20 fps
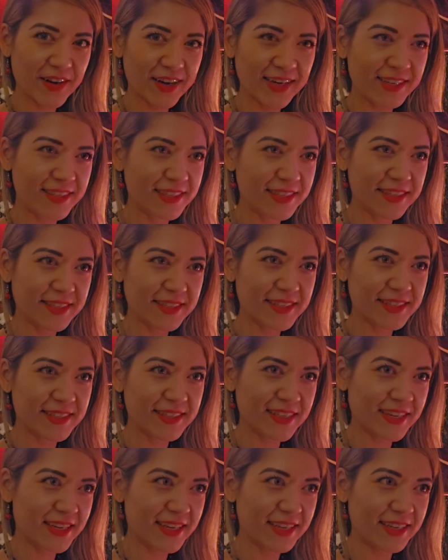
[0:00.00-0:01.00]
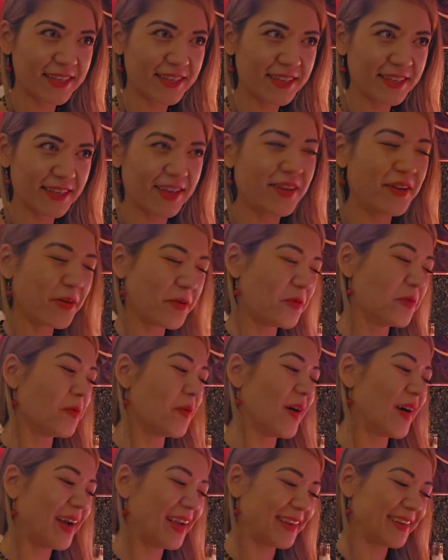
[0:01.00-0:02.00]
I just did
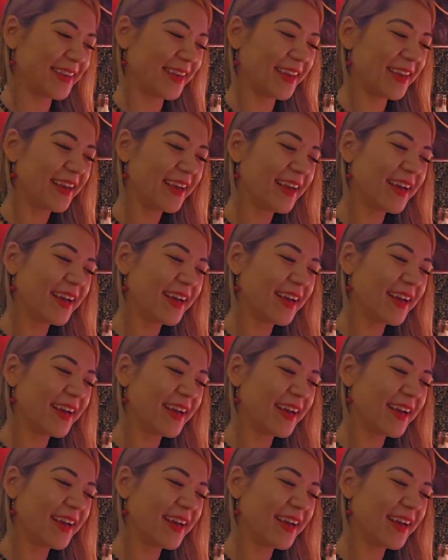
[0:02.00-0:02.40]
one